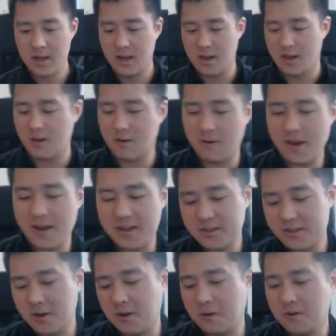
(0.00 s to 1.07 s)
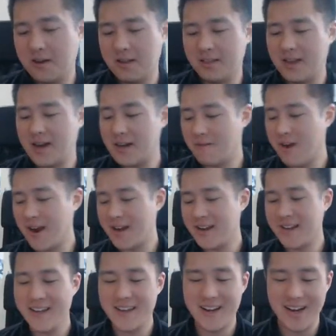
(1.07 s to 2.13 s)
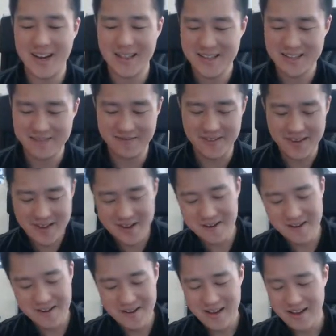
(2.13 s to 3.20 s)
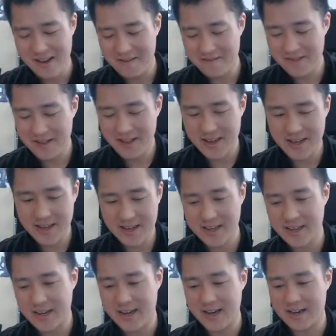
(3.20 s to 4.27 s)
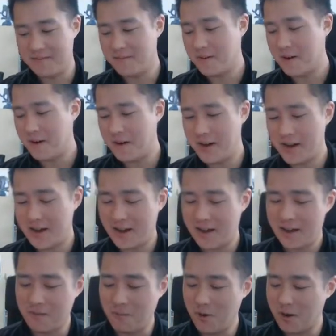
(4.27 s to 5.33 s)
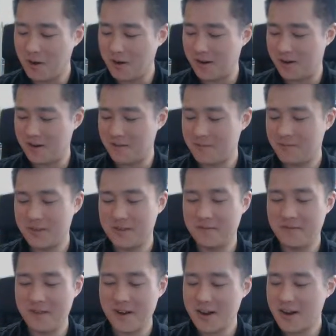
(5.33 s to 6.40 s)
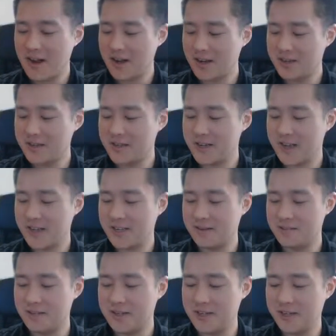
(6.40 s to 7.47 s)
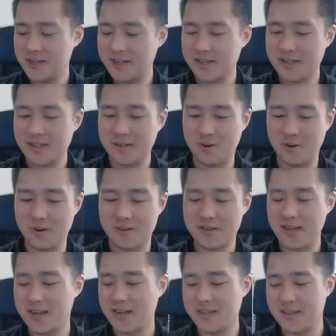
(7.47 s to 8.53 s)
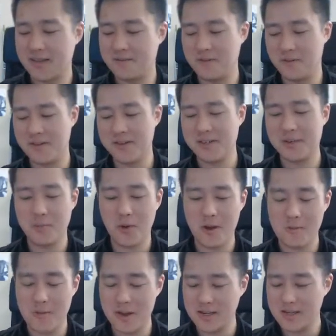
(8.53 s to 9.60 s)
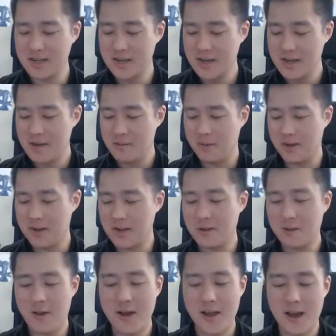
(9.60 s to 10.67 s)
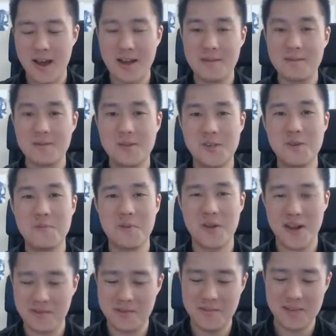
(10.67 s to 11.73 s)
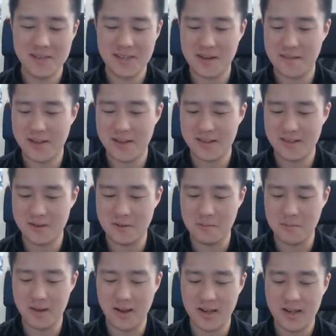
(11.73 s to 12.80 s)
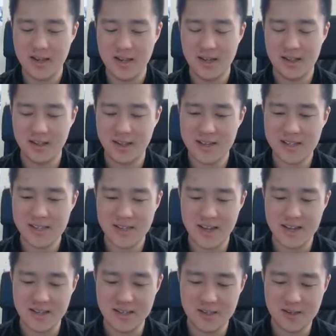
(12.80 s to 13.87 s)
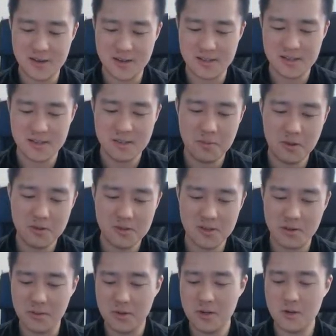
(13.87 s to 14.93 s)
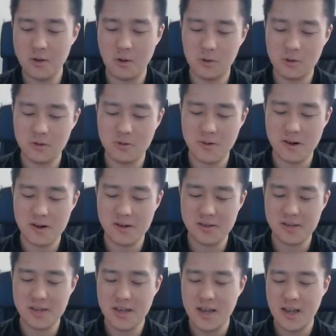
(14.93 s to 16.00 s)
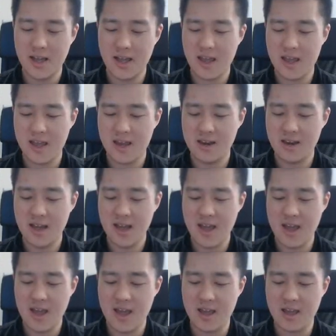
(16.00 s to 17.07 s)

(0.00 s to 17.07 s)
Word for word: All right, so a lot riding in on this video. I feel like um, or um, there's a very good chance I'm jinxing us or setting us up for disappointment. But either way, I am super optimistic about this opening. Let's get into it. Let's pull some good ultra rares and a,